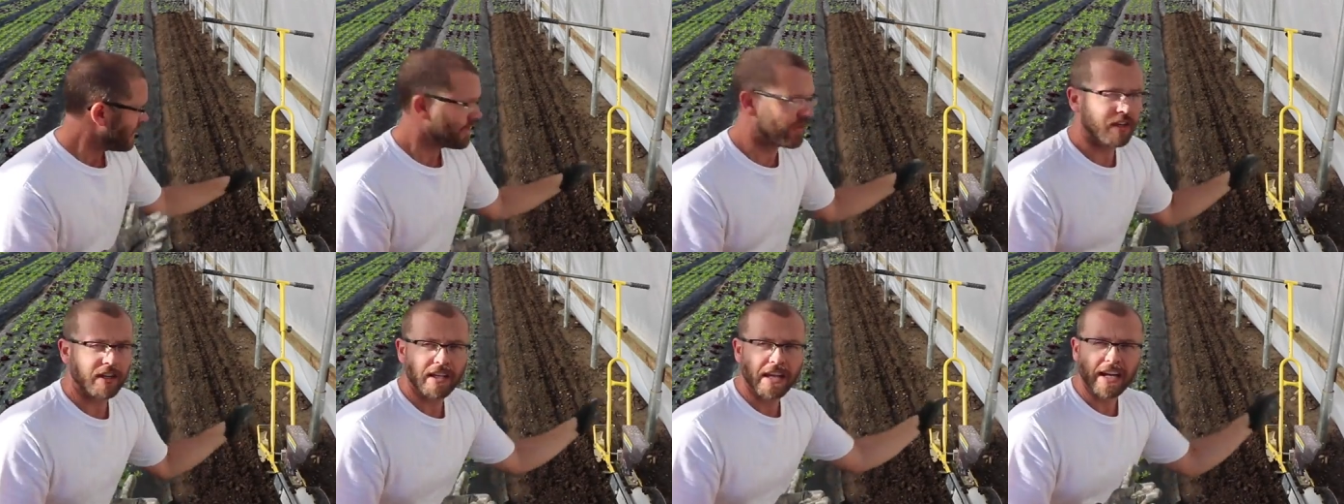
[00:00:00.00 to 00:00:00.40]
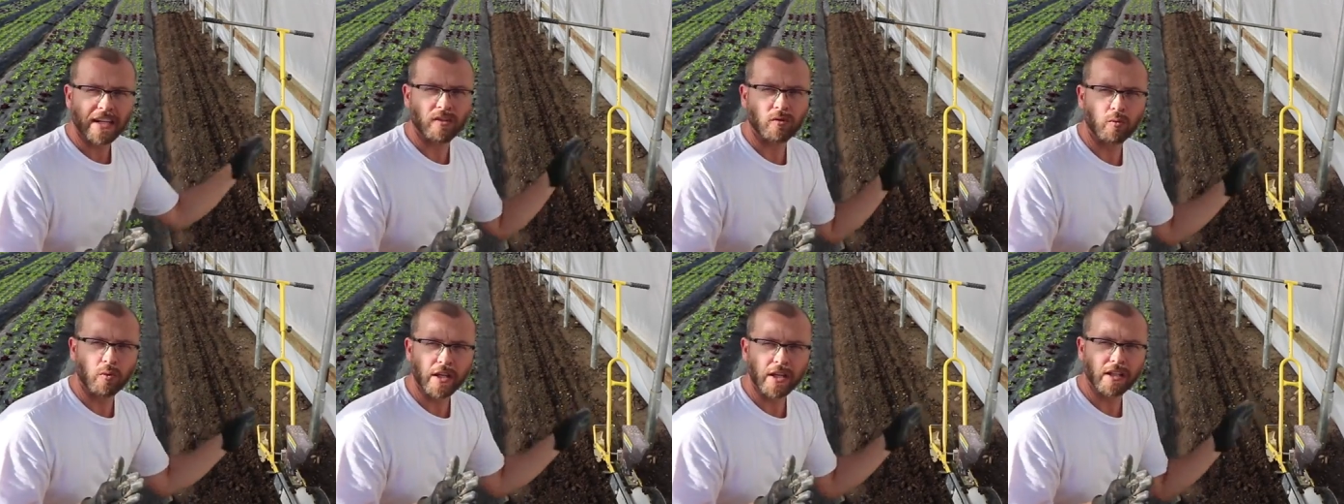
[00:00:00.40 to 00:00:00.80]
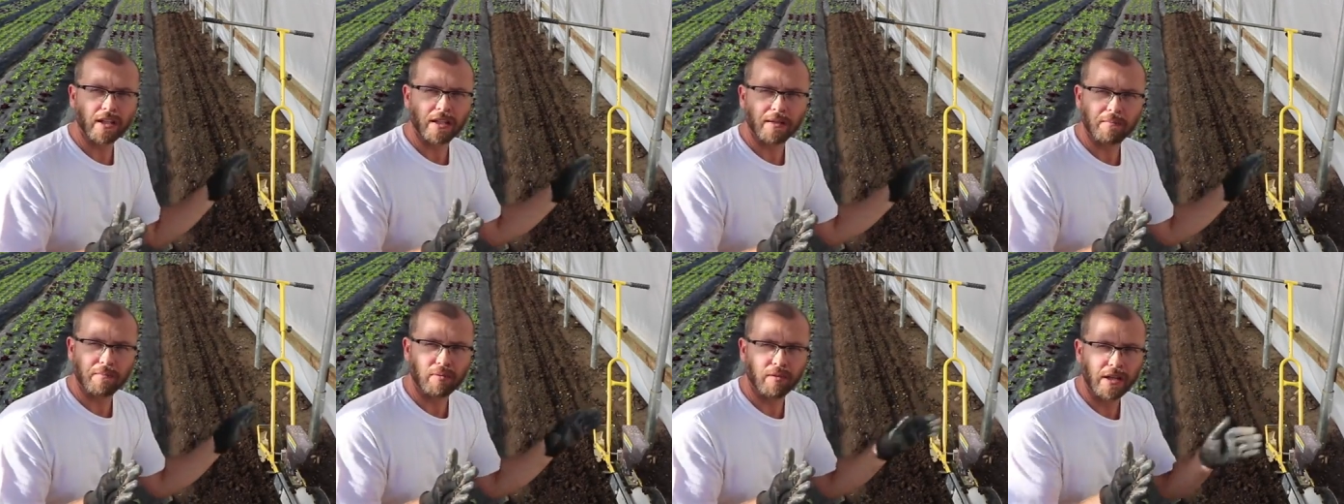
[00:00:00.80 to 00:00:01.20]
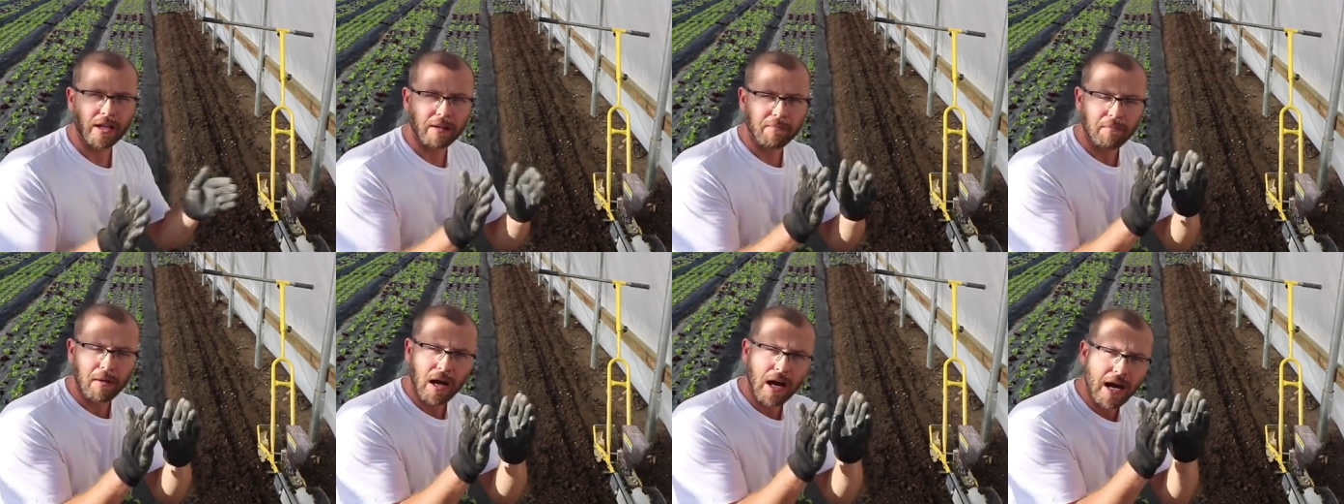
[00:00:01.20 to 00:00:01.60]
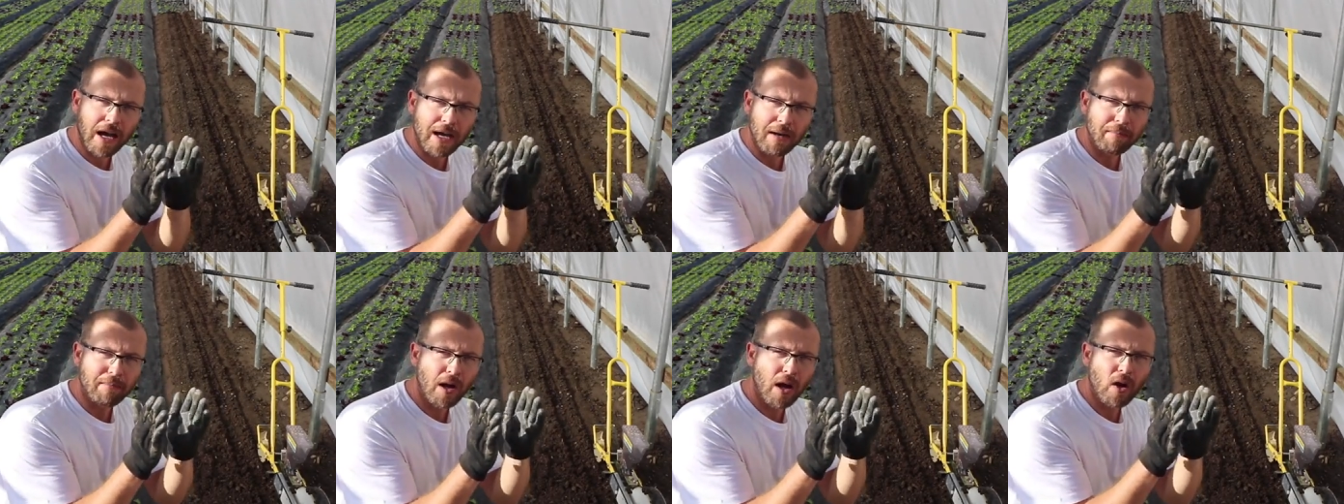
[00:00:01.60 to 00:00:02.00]
the next wheel imprint by
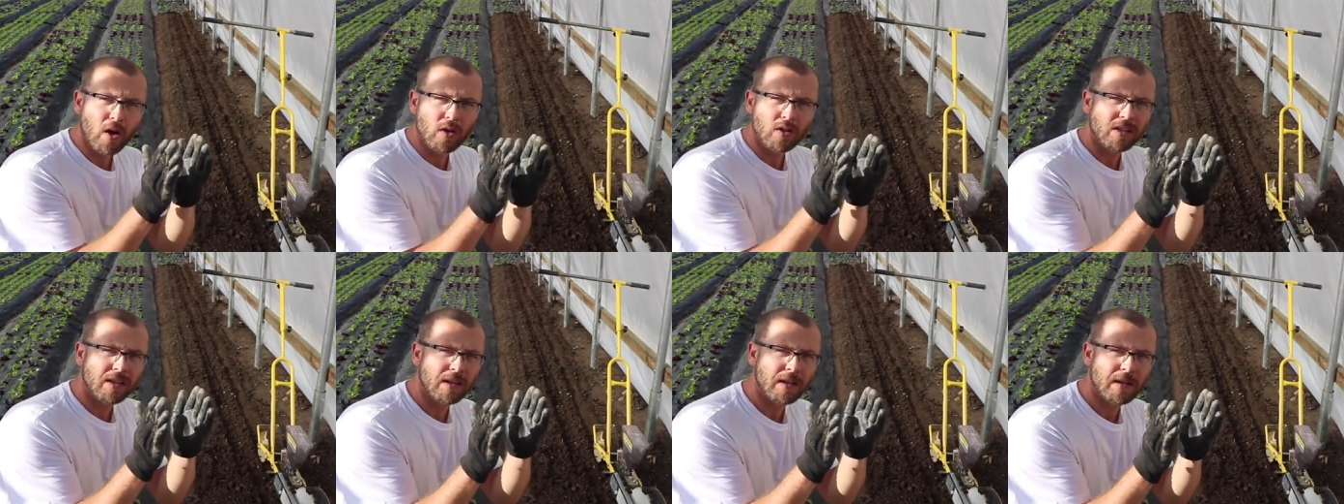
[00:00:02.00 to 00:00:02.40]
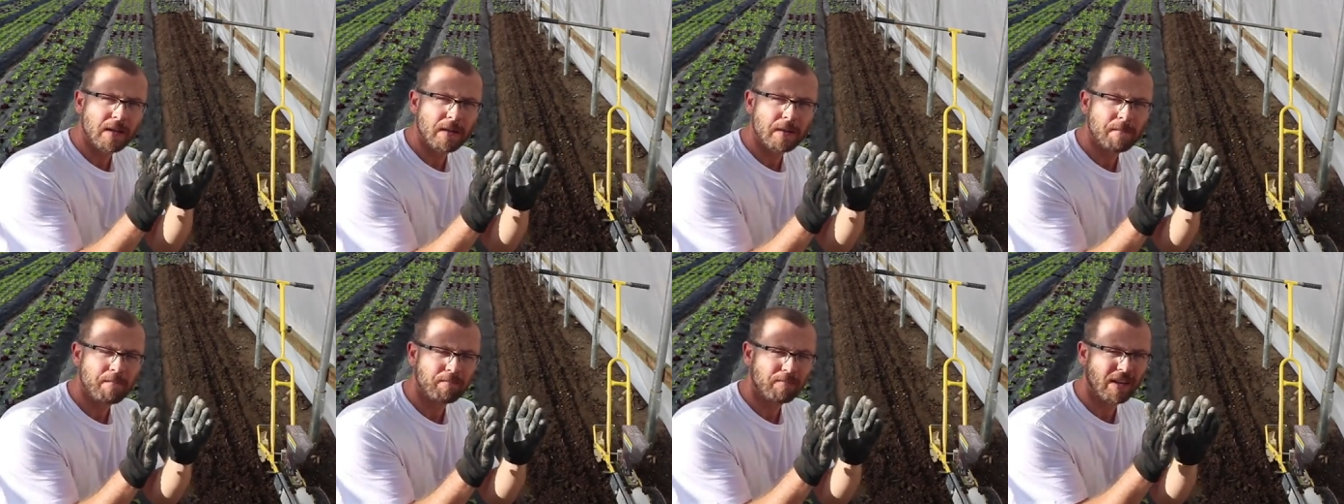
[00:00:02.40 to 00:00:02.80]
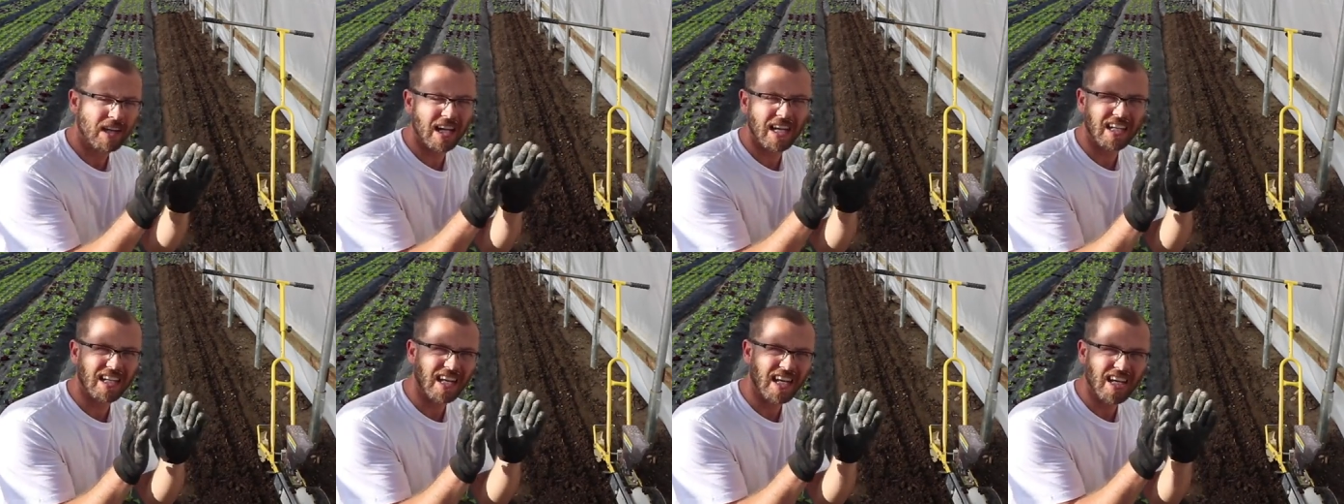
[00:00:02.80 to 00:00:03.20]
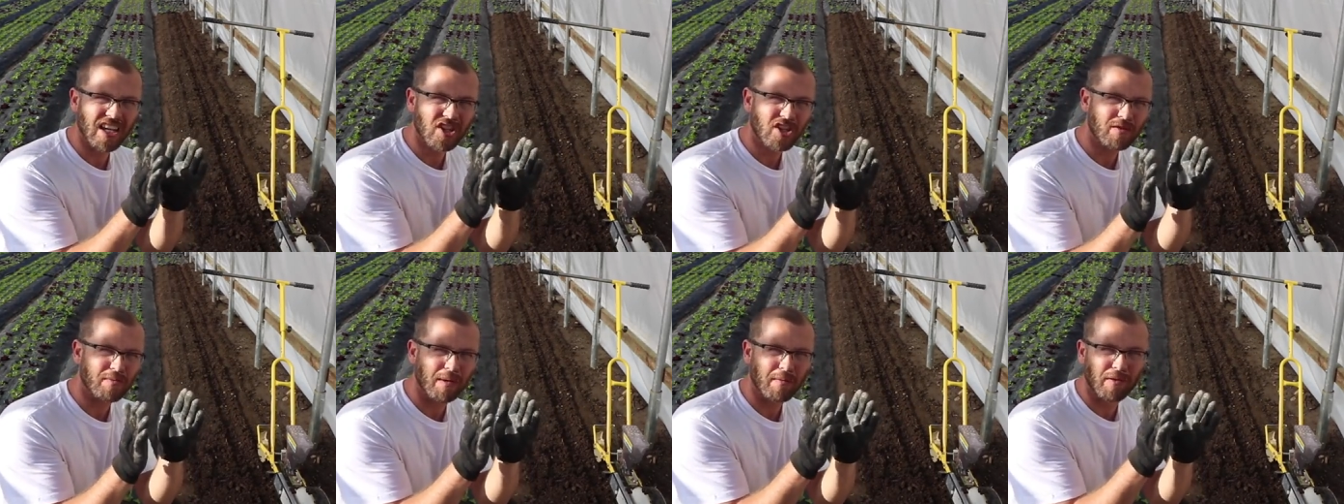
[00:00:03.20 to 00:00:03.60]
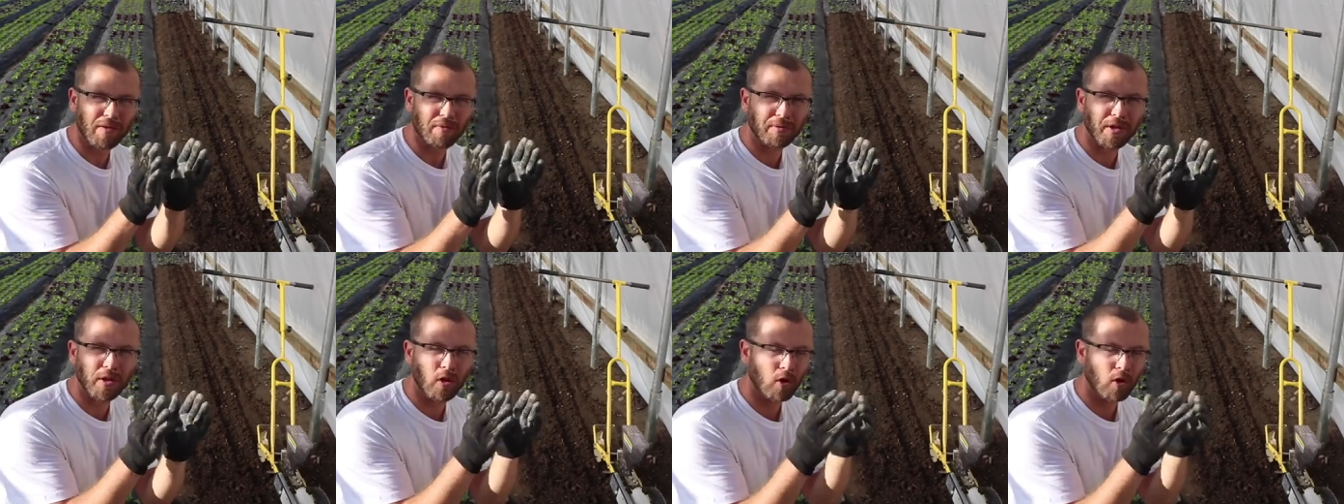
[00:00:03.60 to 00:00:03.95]
about an inch, maybe three